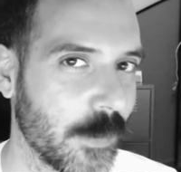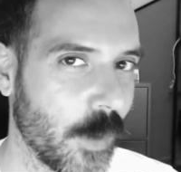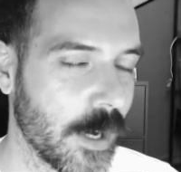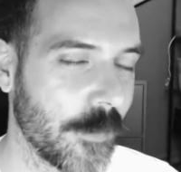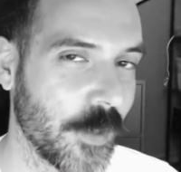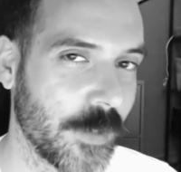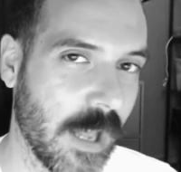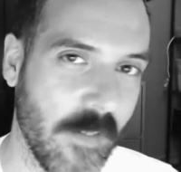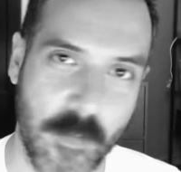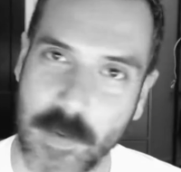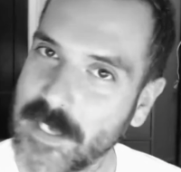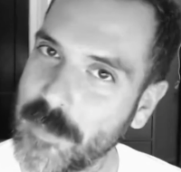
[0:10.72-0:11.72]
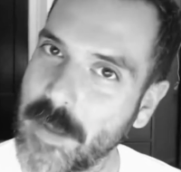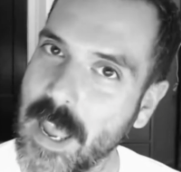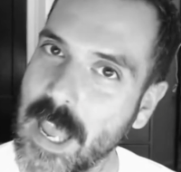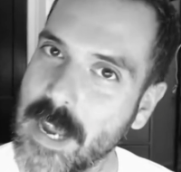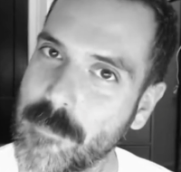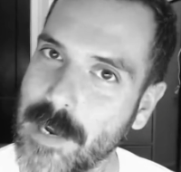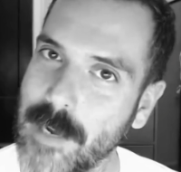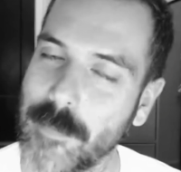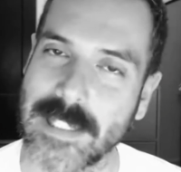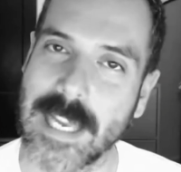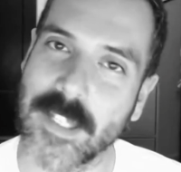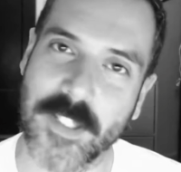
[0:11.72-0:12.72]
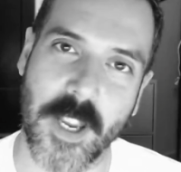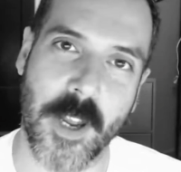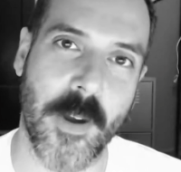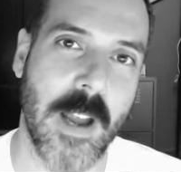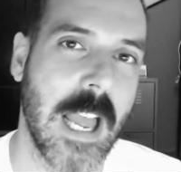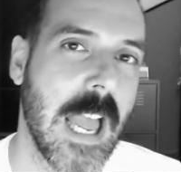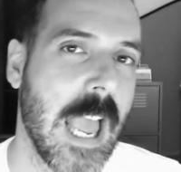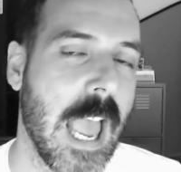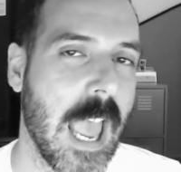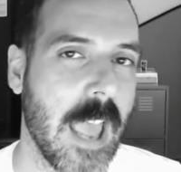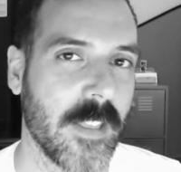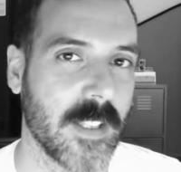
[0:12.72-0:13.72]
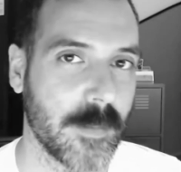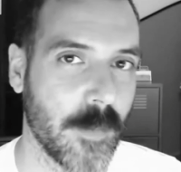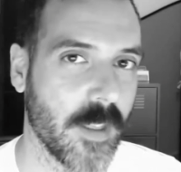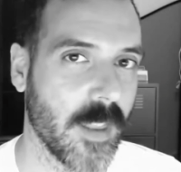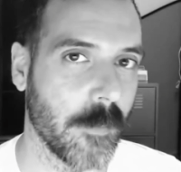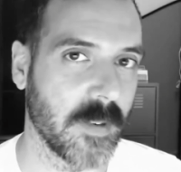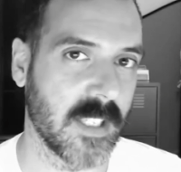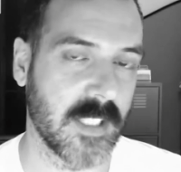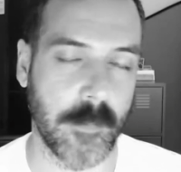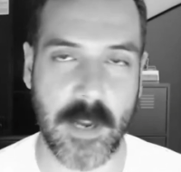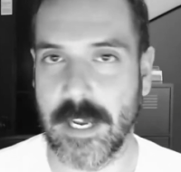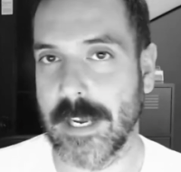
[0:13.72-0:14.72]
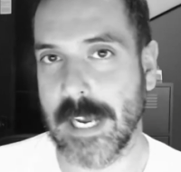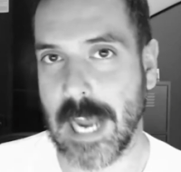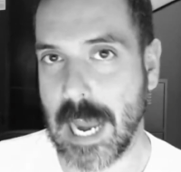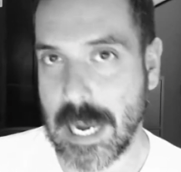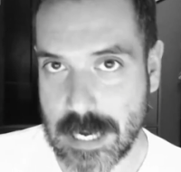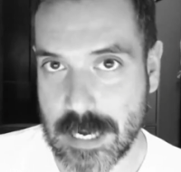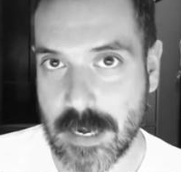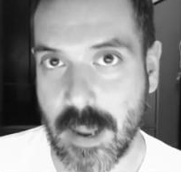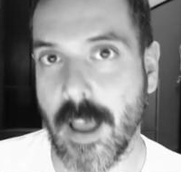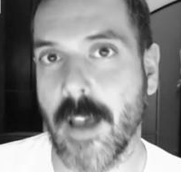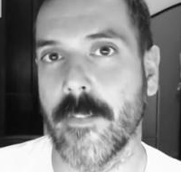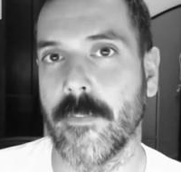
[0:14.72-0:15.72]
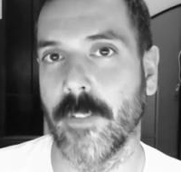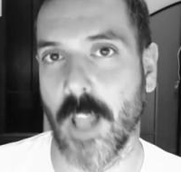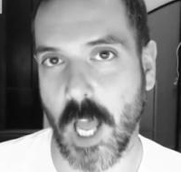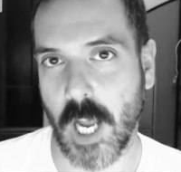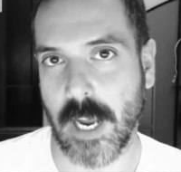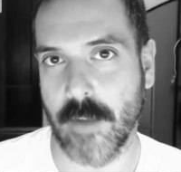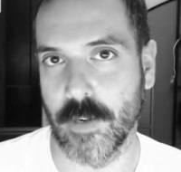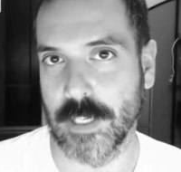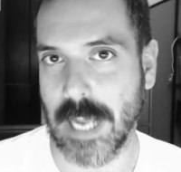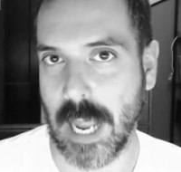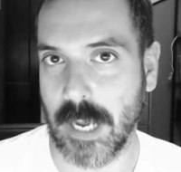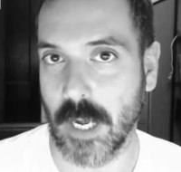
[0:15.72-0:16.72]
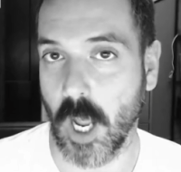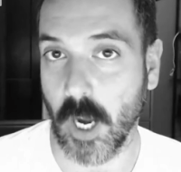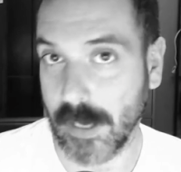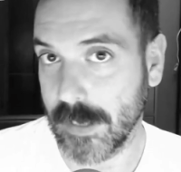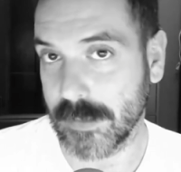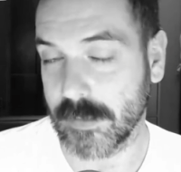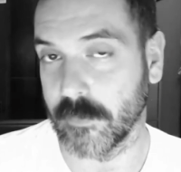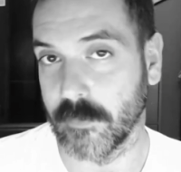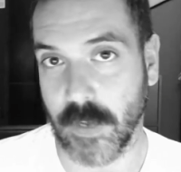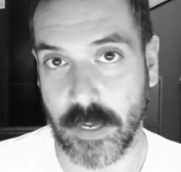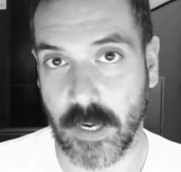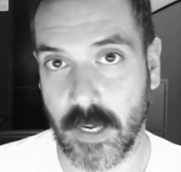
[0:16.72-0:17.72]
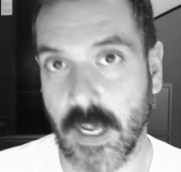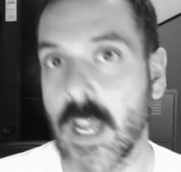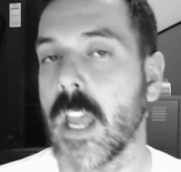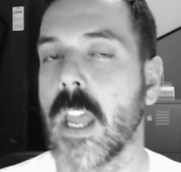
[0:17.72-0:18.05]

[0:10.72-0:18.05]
welcome to Son of a Pizza Man. My name is Enzo, and this month I'm participating in Vlog Every Day in August, VEDA.